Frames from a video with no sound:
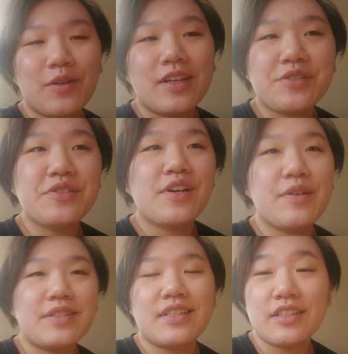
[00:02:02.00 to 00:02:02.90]
yesterday I
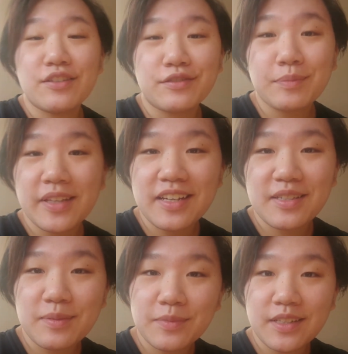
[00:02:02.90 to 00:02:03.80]
was in a different
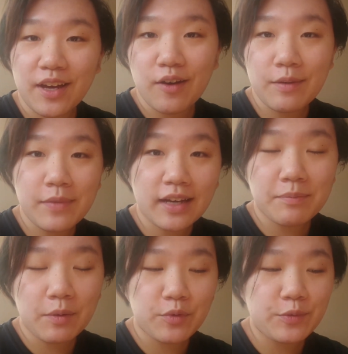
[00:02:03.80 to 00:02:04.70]
place, but now I'm back in
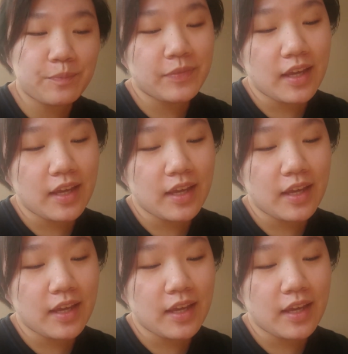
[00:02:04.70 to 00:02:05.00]
my room.